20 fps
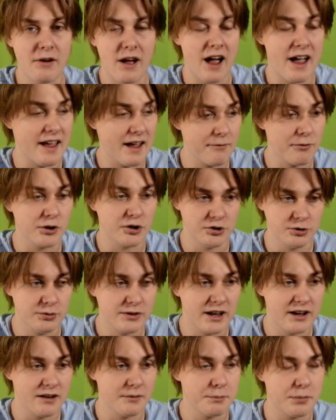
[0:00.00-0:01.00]
I ever do
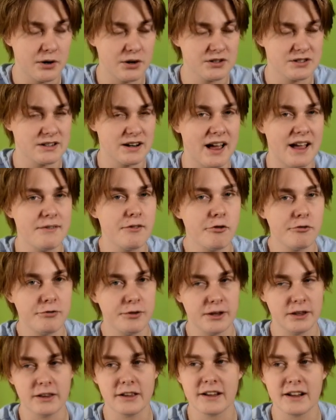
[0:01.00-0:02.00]
get it in person, I have a
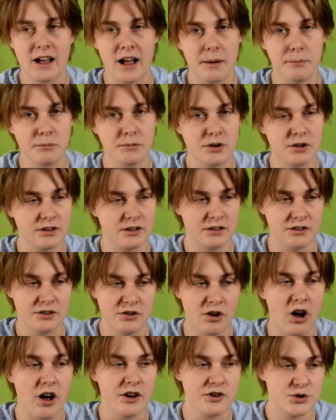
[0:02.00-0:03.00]
feeling I'm going to
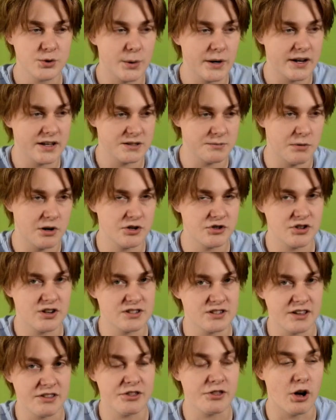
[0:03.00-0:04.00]
not enjoy it as much as
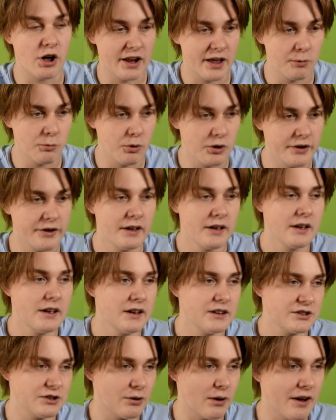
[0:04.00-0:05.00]
I thought I would.
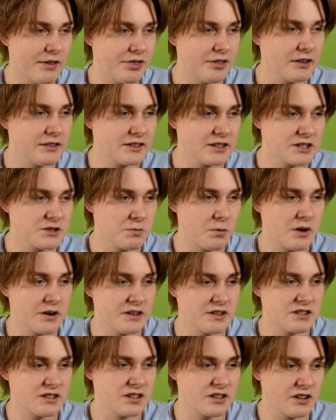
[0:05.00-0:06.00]
So I think this one
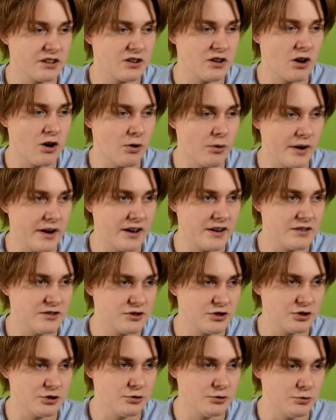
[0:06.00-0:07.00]
is going to go
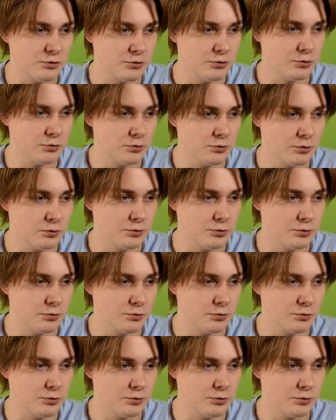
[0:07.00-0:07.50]
into